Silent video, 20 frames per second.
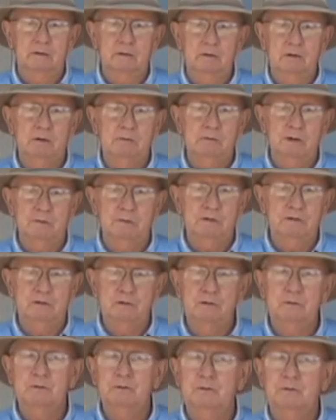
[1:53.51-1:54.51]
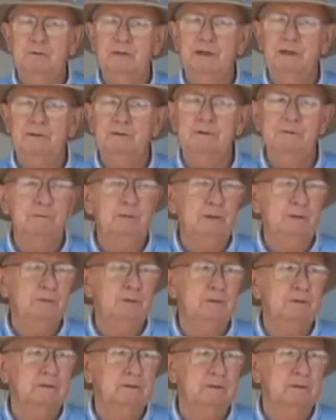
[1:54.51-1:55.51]
there were maybe 200-300
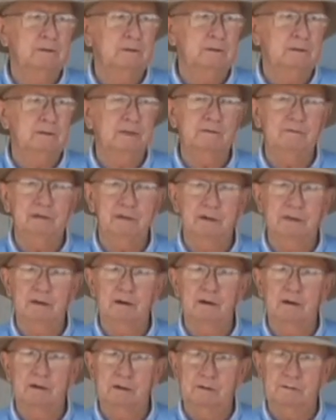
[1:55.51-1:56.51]
people living in